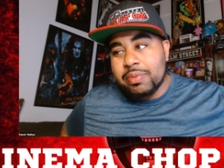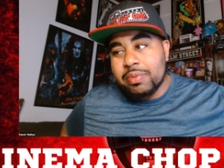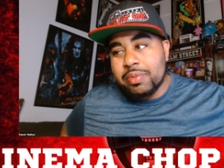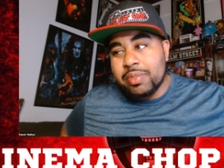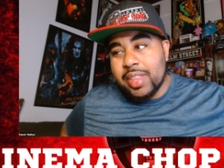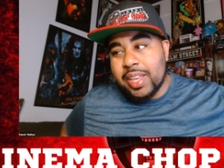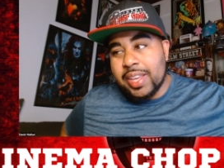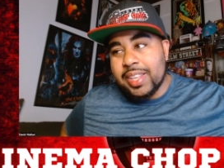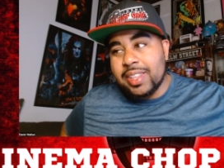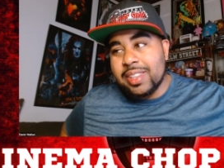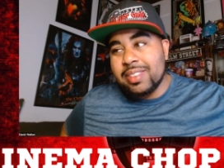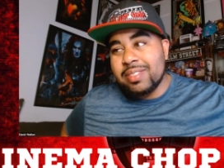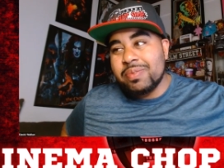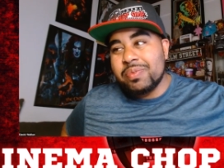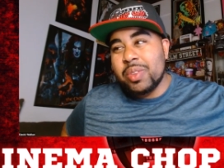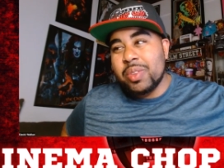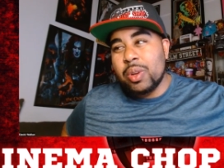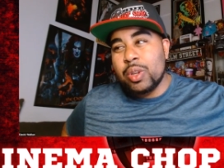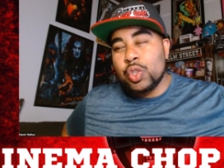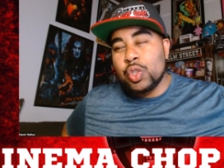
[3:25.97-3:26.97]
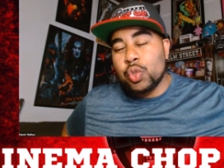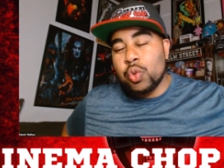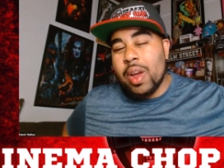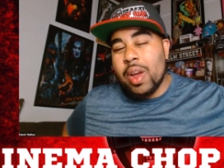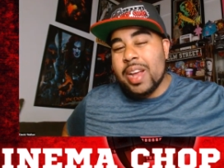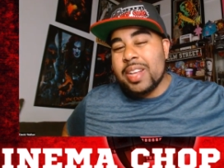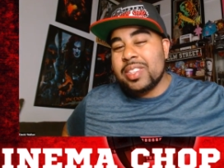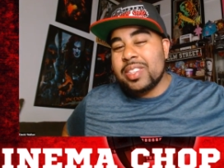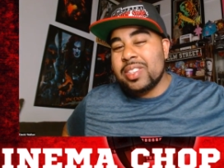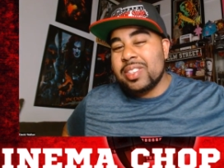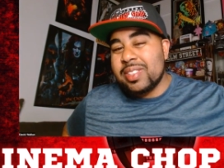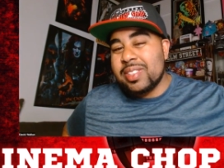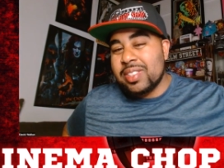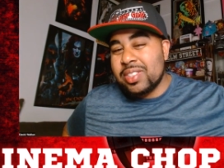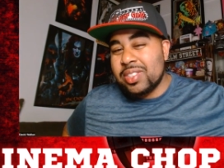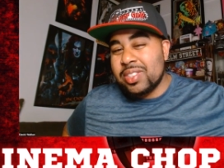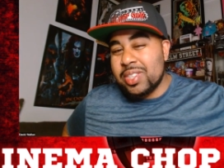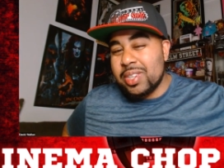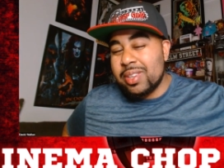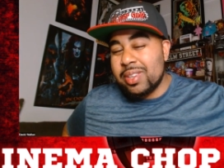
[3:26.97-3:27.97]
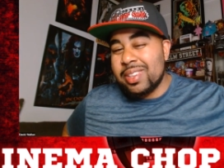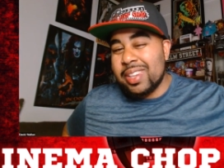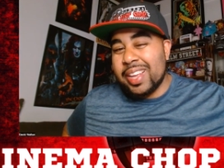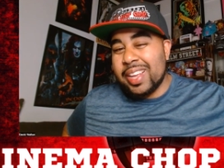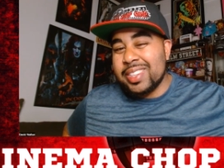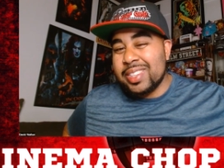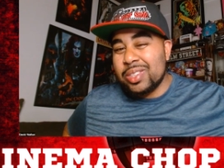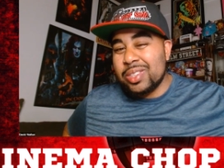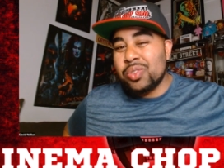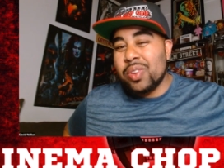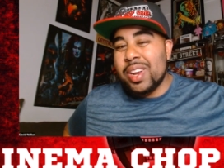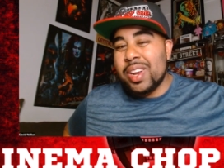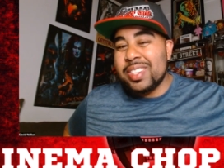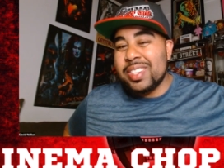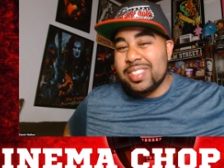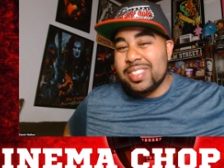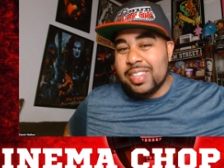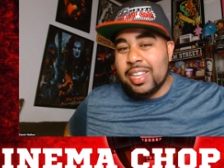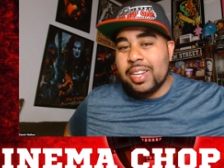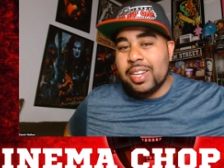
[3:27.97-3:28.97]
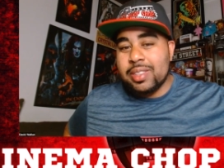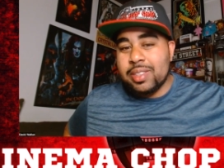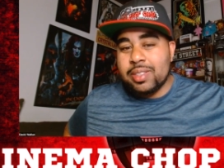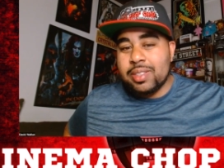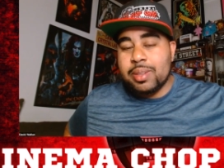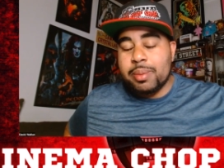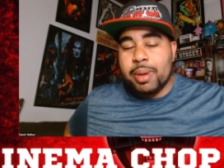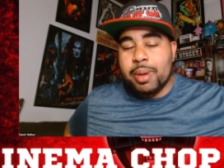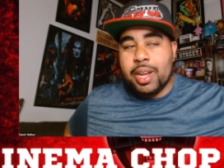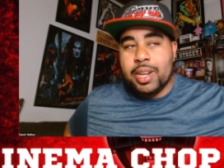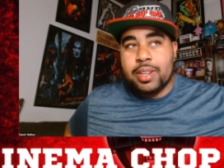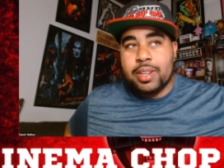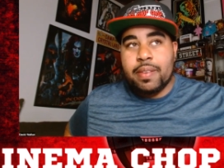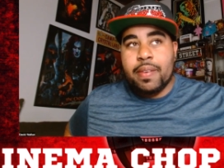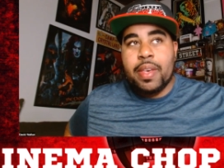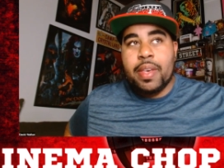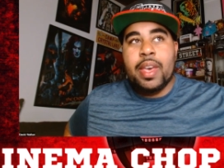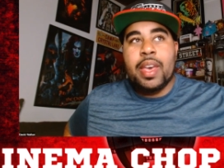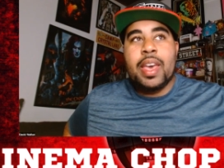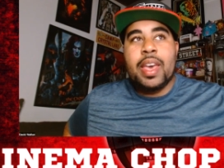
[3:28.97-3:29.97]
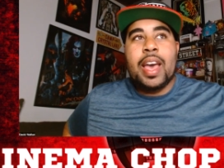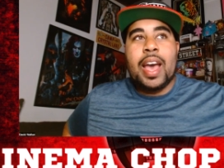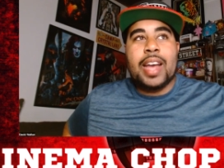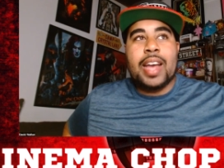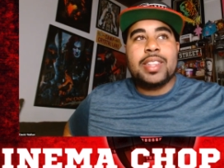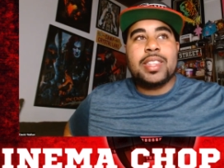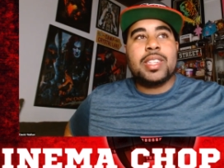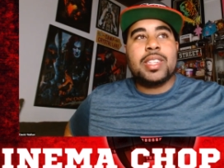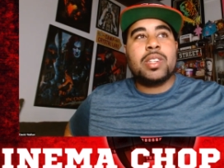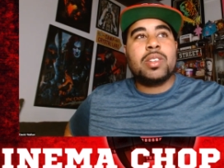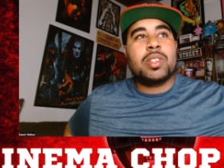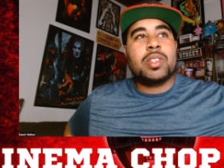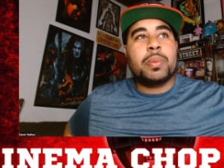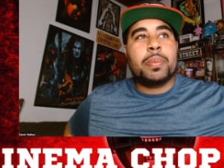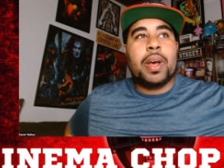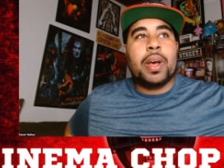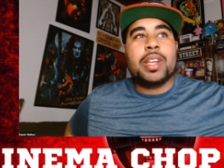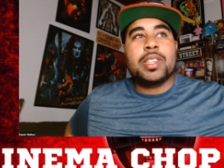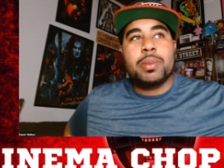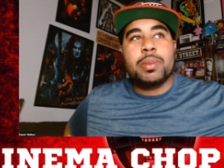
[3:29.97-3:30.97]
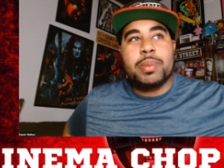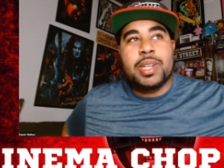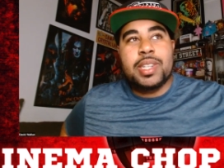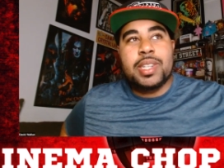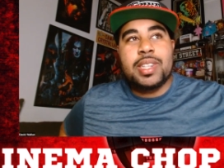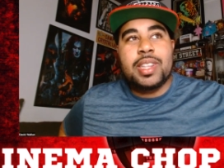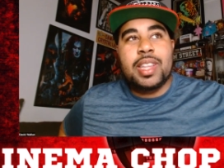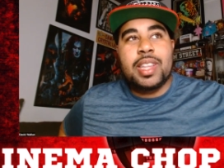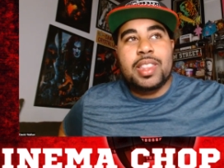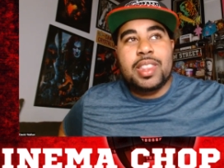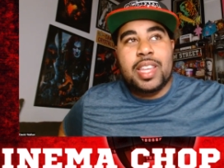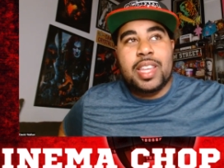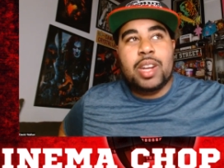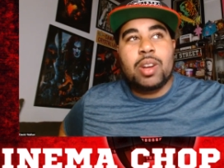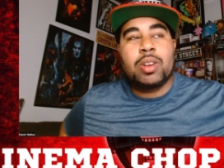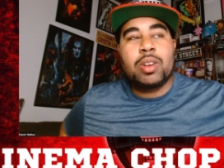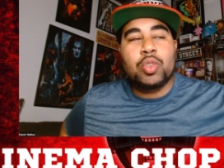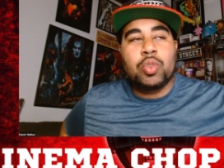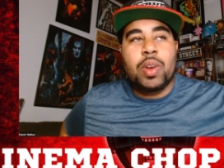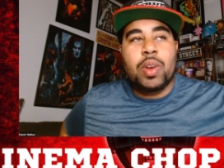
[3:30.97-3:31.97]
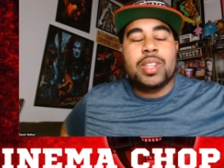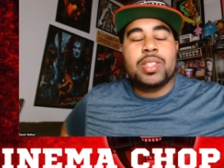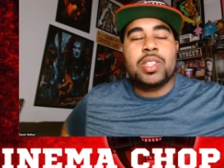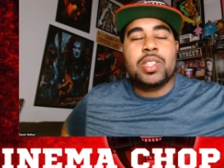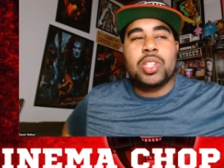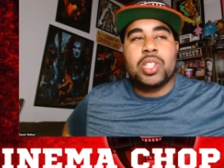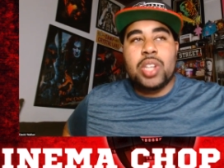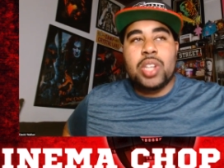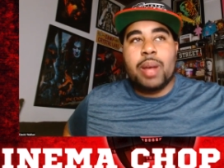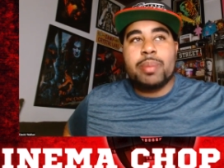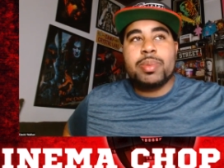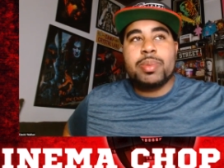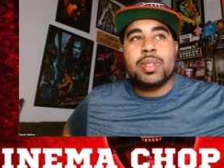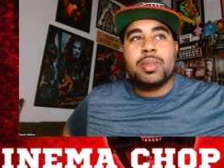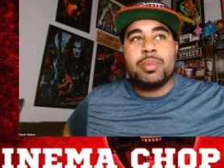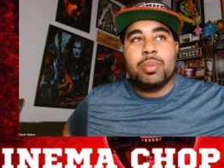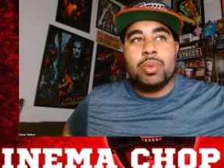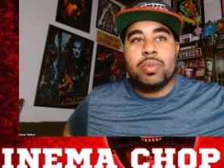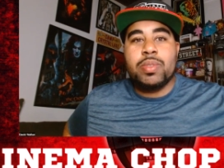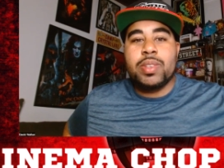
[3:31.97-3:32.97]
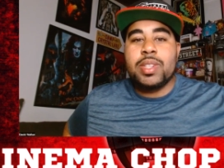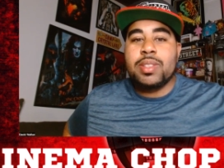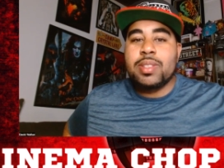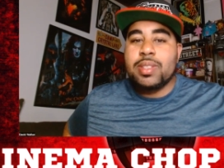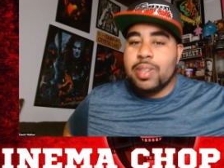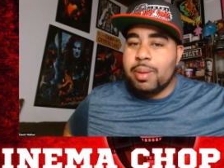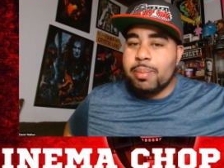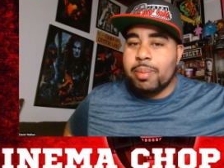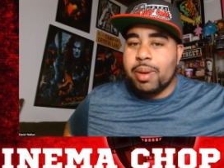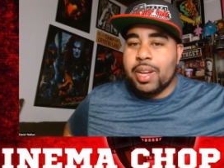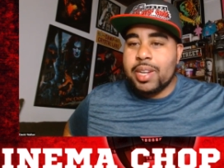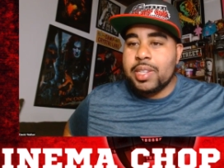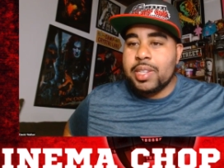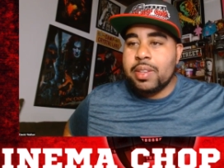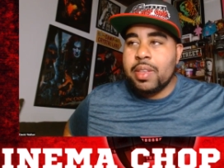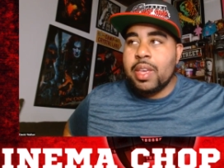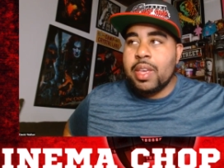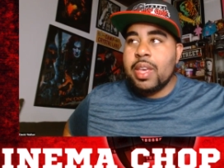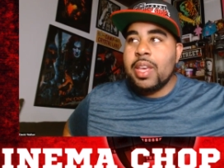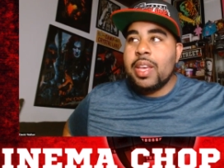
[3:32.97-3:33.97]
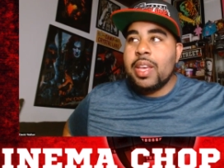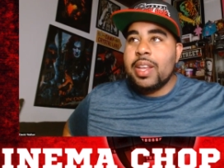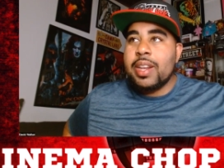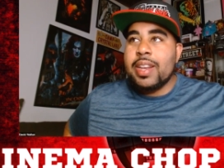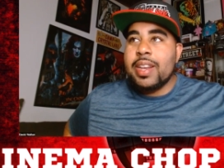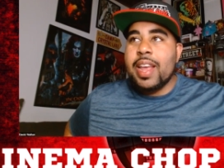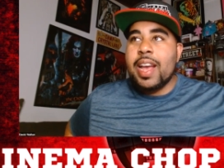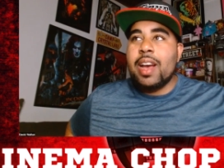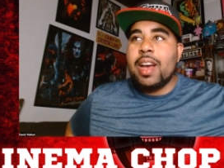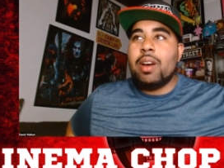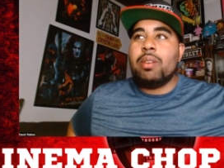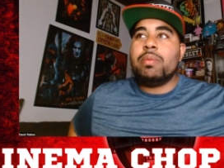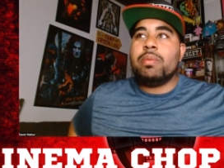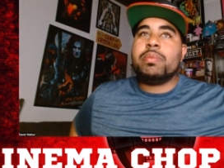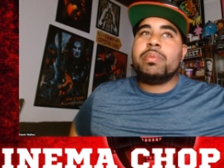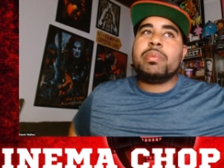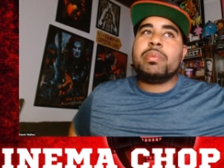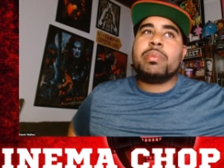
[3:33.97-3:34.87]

they're trying to sell it to somebody. I think there's a possibility that they are trying to shop this movie to somebody. Now,